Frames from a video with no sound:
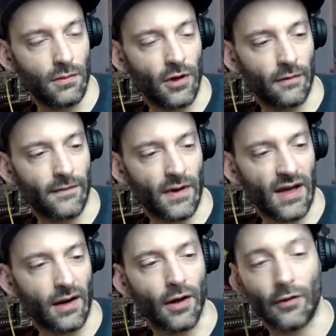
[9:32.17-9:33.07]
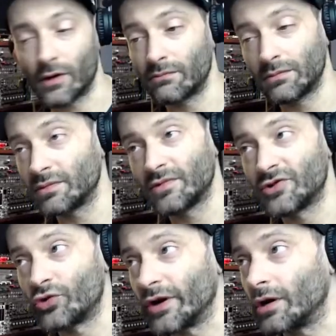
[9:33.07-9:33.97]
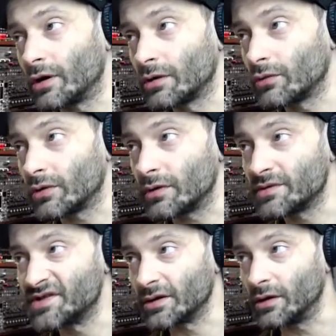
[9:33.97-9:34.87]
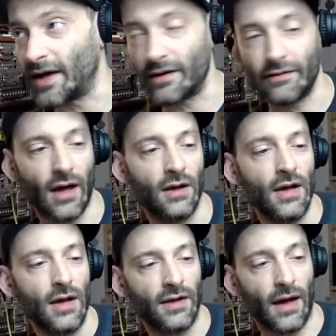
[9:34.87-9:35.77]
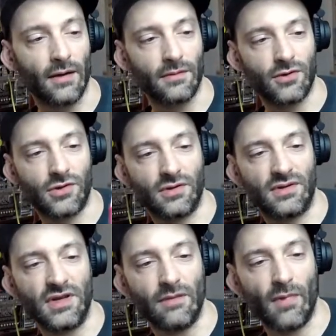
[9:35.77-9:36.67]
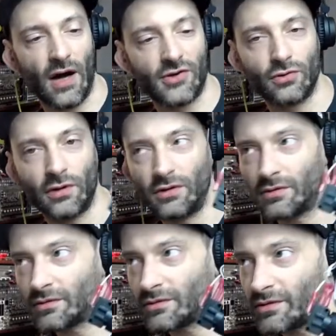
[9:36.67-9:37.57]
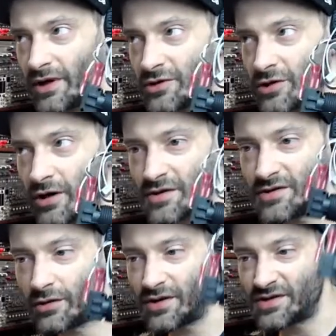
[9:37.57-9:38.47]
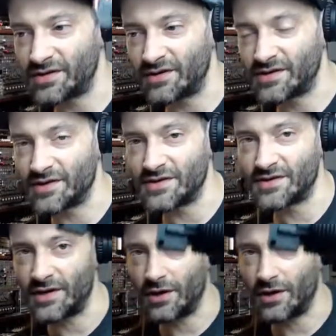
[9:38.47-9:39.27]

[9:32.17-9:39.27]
you know, get another trigger or signal out of that. Yeah, deep module. H R has noticed this is